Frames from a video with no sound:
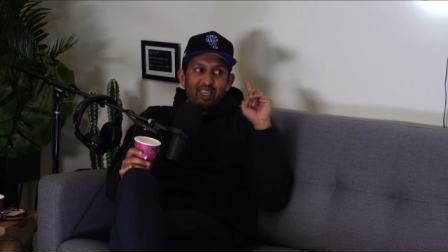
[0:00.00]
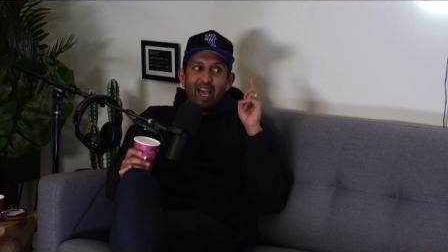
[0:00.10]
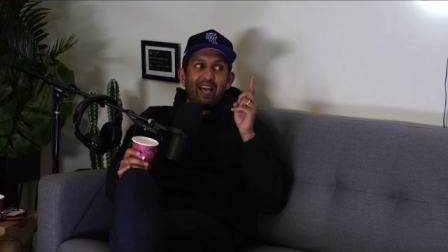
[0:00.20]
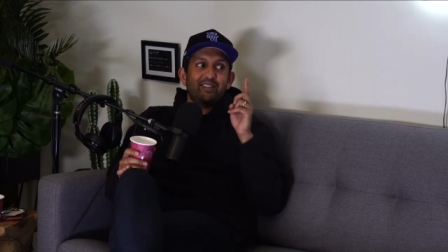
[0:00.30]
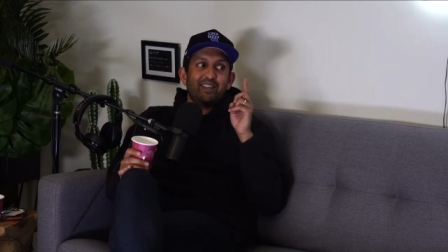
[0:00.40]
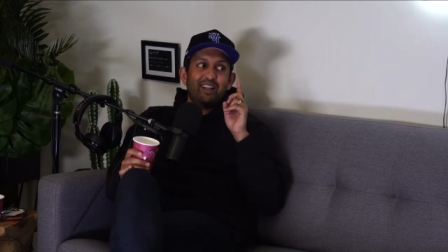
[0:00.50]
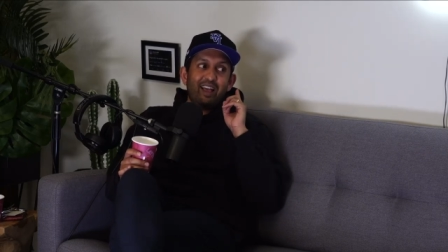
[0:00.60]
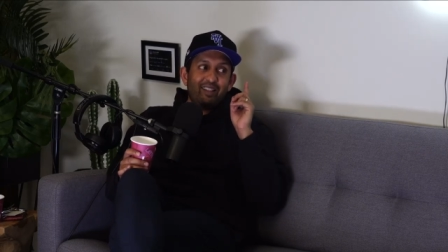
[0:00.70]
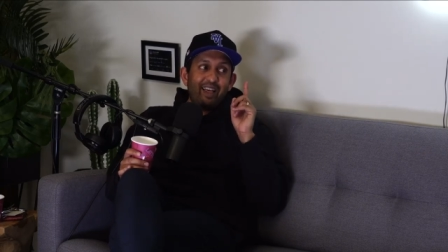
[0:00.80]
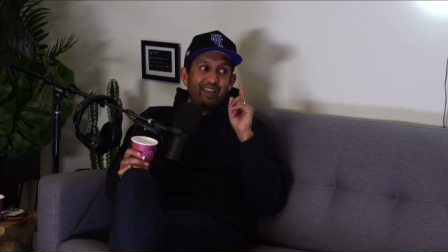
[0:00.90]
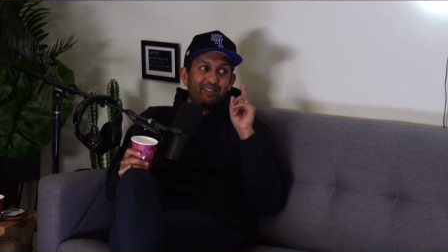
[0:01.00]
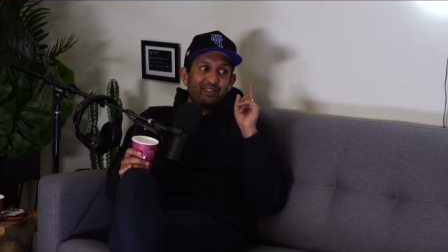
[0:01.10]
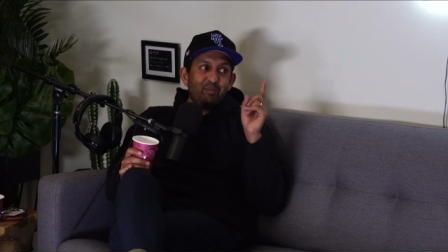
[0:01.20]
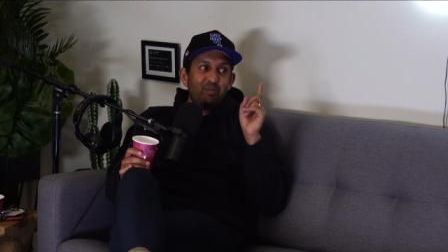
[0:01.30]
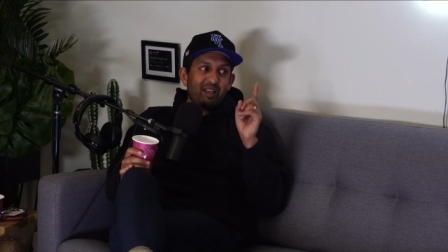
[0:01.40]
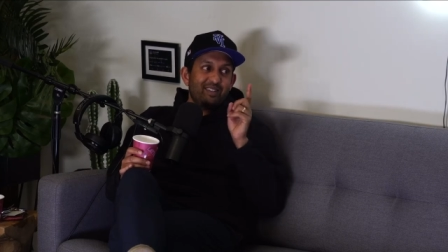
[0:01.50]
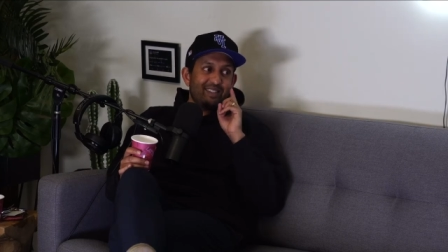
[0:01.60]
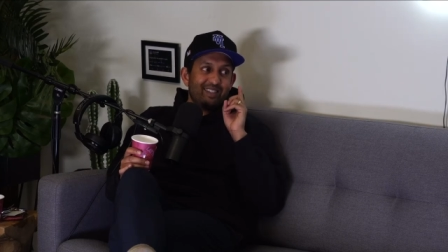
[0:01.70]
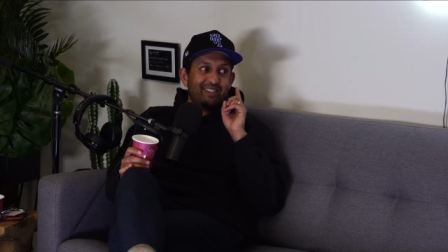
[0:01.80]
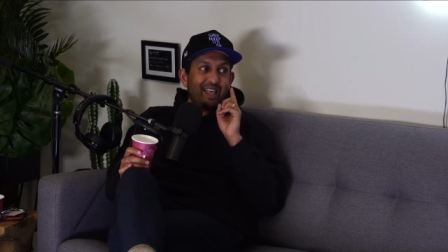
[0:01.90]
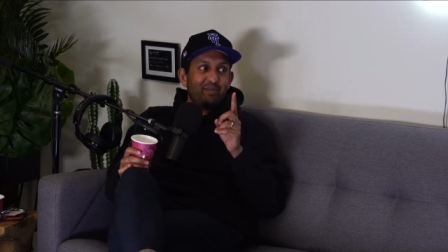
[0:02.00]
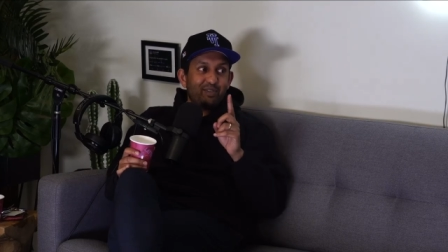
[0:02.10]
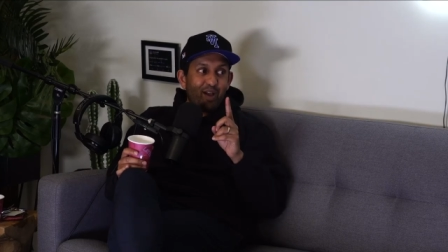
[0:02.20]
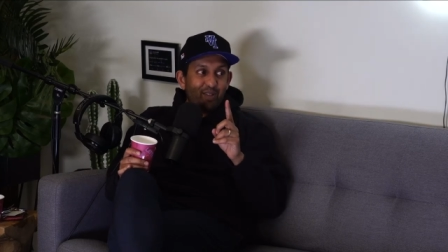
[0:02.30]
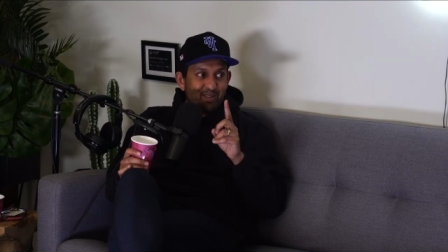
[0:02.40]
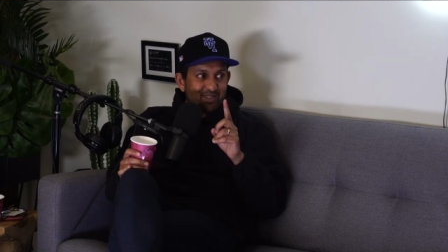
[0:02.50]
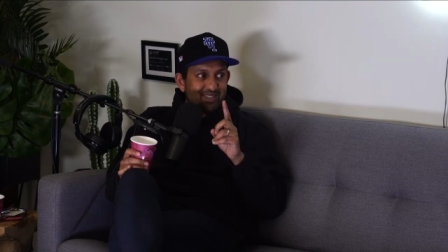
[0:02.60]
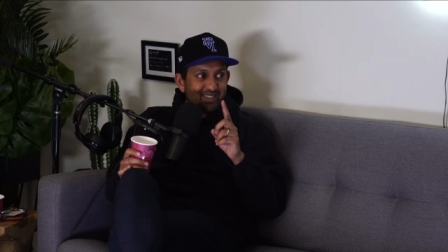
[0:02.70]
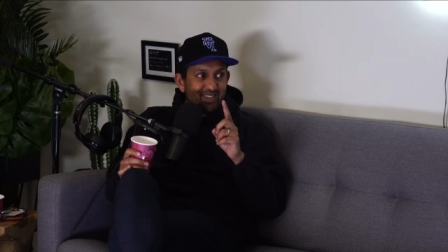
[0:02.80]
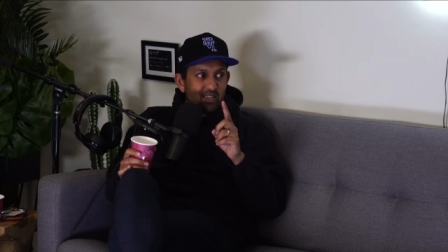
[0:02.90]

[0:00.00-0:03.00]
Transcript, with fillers: gas in LA in some places is $7.